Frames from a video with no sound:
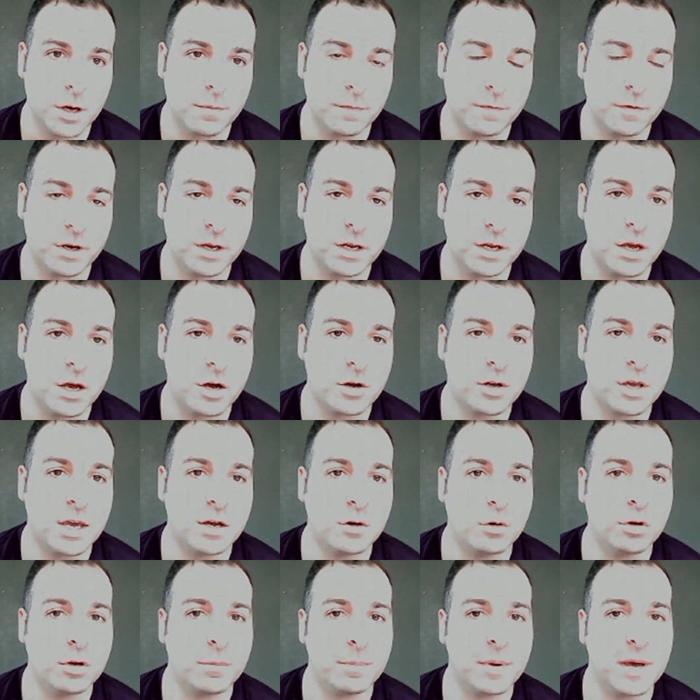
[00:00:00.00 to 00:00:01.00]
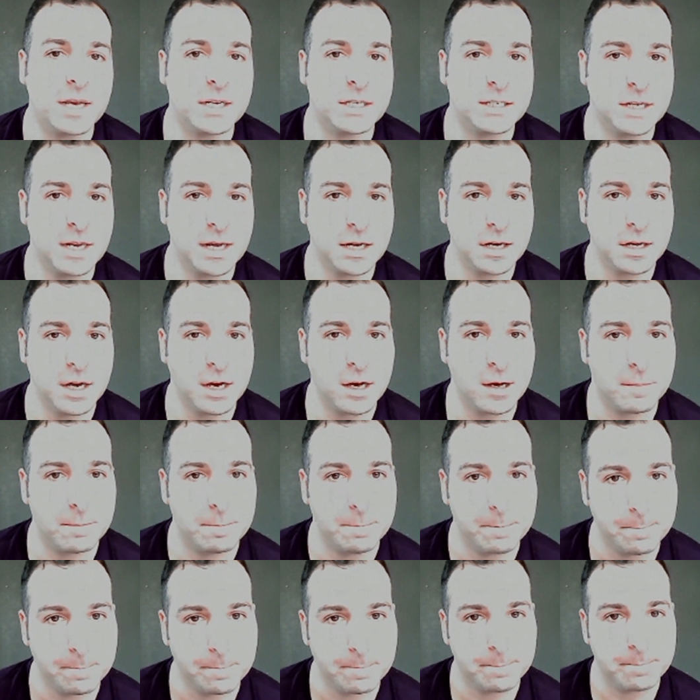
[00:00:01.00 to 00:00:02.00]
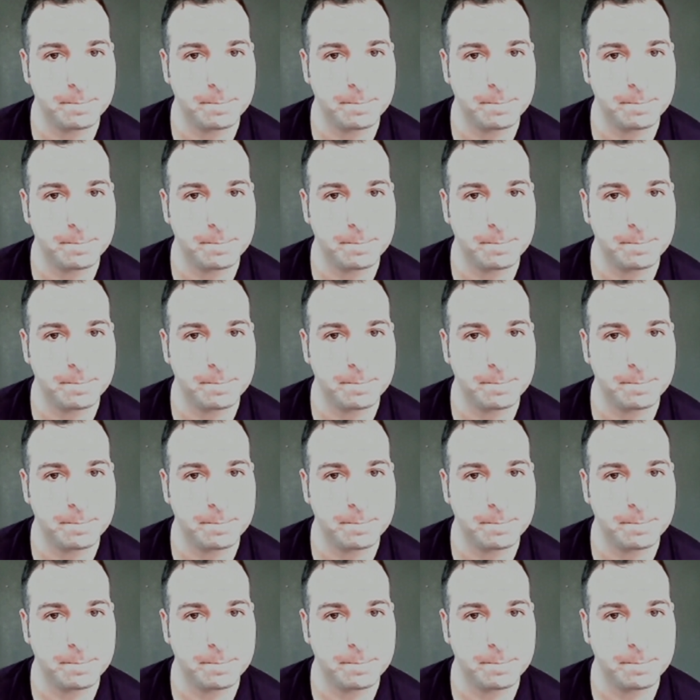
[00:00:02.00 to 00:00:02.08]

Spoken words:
Hopefully. Okay, all the best. Take care.